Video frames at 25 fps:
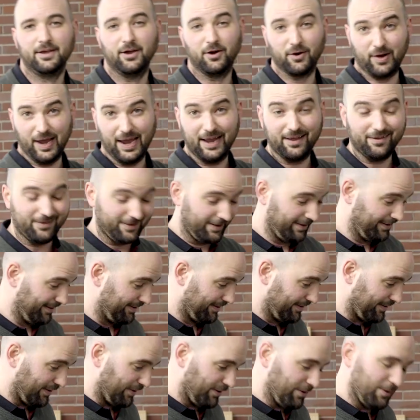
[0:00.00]
Okay,
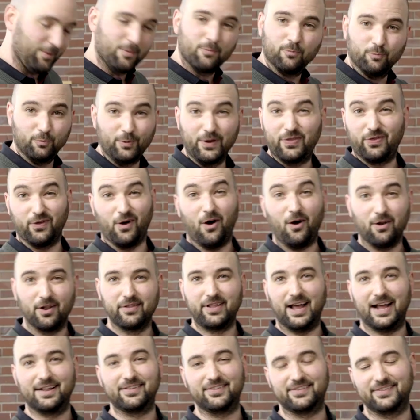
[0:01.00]
with all
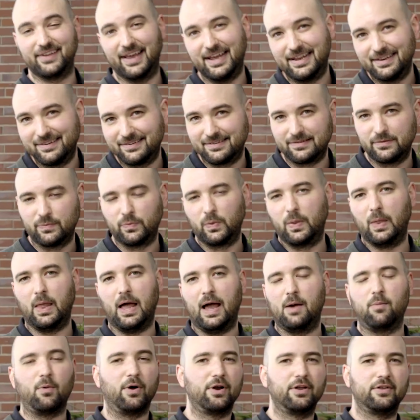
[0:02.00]
of that said,
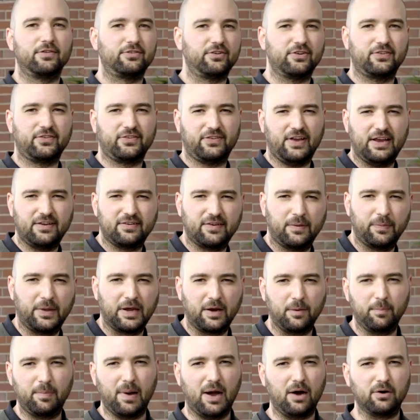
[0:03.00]
I want to just say
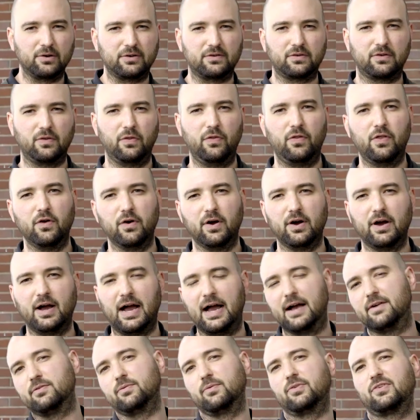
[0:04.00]
something about the
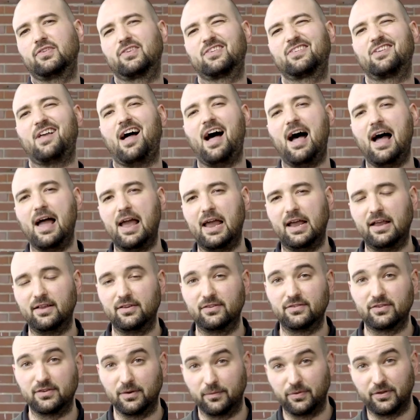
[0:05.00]

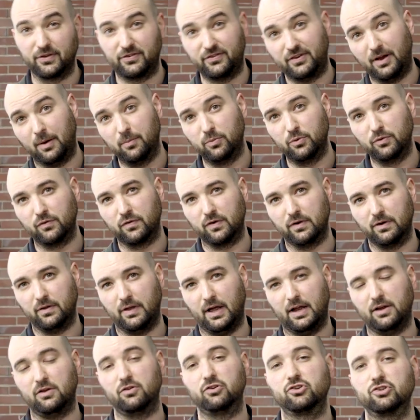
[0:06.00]
size of the subwoofer
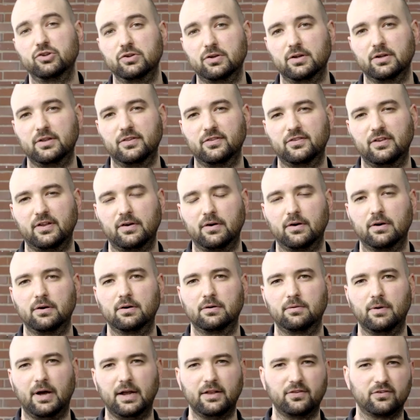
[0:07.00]
that you should consider,
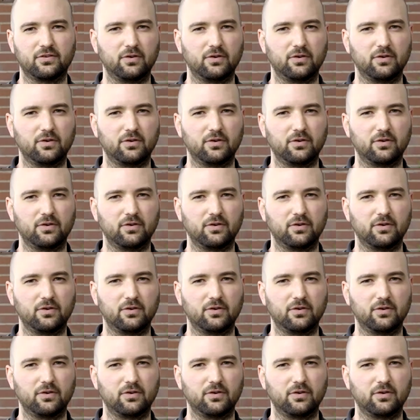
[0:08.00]
right?